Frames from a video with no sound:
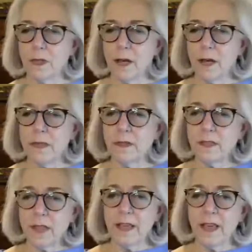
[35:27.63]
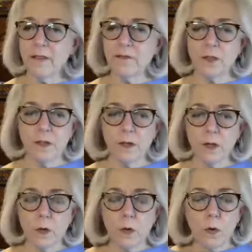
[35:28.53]
I mean, the day after,
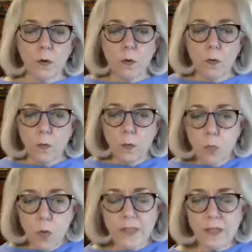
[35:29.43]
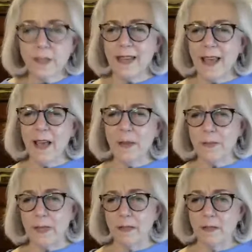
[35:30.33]
what's going to
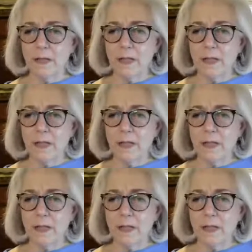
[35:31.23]
happen?